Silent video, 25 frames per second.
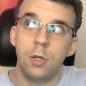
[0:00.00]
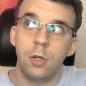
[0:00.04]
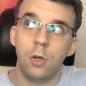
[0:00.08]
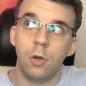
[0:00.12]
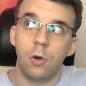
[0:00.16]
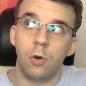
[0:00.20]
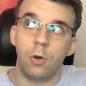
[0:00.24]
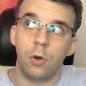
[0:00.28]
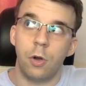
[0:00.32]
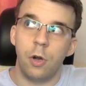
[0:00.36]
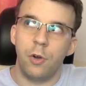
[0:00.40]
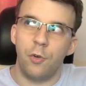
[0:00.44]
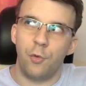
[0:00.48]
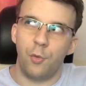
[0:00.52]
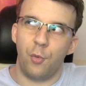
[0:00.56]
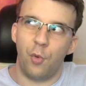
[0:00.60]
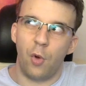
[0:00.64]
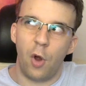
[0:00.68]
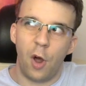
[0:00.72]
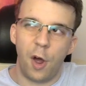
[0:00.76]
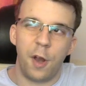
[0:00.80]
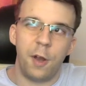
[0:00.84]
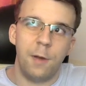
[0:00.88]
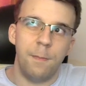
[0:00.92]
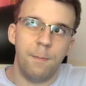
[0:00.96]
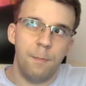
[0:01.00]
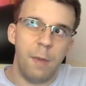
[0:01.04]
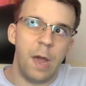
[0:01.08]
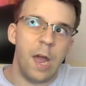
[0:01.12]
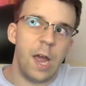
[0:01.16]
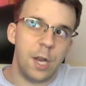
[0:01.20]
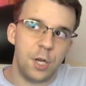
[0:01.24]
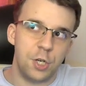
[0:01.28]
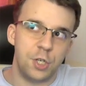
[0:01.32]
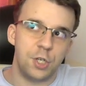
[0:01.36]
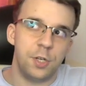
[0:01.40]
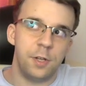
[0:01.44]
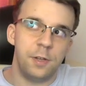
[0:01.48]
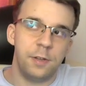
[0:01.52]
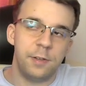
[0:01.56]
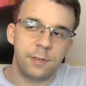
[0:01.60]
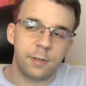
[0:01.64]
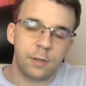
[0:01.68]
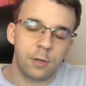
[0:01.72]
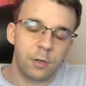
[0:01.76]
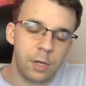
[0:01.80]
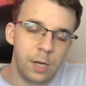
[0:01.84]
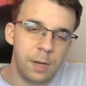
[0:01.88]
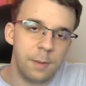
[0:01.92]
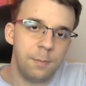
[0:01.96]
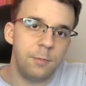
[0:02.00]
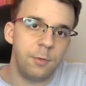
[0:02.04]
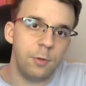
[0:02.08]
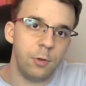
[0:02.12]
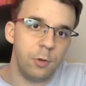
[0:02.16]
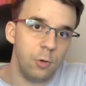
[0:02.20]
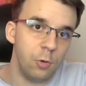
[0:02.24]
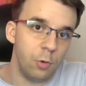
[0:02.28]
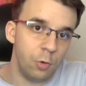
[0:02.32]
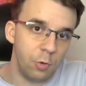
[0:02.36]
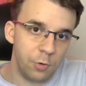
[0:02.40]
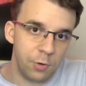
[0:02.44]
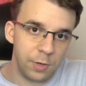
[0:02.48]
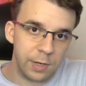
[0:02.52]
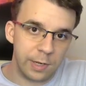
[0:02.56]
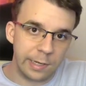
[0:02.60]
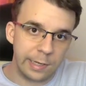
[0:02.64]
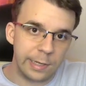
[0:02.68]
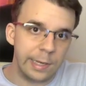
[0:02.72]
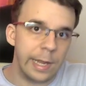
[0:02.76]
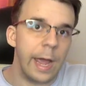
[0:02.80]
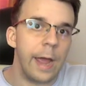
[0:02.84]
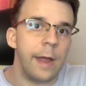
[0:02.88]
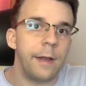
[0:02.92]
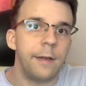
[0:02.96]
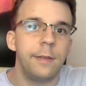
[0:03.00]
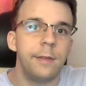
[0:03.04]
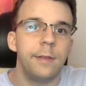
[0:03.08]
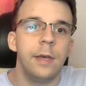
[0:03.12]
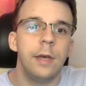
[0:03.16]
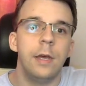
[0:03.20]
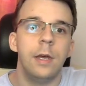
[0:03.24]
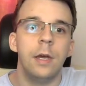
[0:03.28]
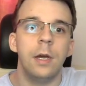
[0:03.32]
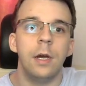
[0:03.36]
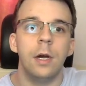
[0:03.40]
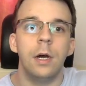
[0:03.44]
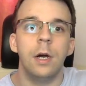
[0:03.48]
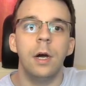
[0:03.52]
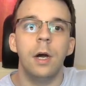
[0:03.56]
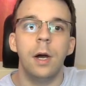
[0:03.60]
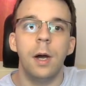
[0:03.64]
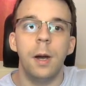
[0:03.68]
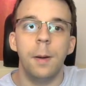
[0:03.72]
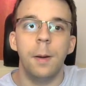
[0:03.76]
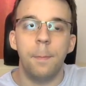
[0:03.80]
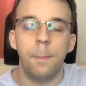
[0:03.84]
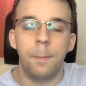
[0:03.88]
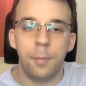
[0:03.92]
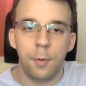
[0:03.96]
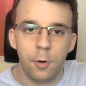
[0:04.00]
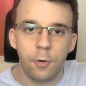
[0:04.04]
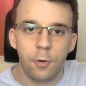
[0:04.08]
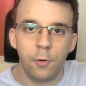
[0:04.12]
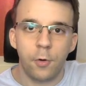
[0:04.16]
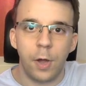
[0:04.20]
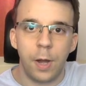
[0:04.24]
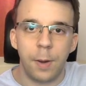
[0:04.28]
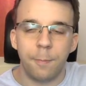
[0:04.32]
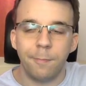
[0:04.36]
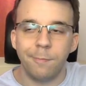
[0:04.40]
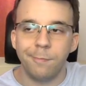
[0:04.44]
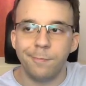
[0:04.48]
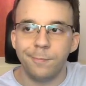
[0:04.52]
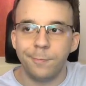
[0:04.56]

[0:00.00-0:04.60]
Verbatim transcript: or run bash script using that uh, program.